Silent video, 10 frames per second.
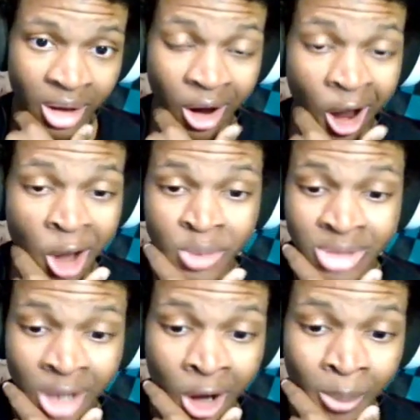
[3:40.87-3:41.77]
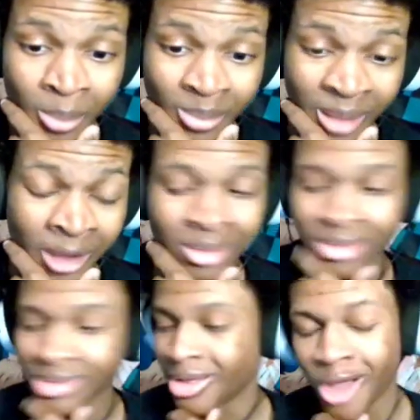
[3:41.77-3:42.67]
Are you dumb? Like,
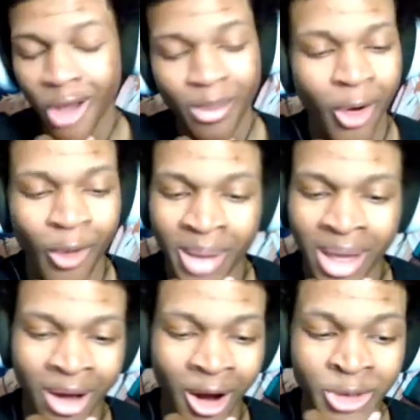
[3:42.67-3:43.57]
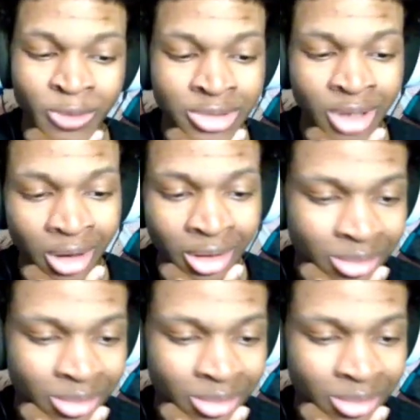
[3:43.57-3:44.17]
Come on, man. Are you dumb?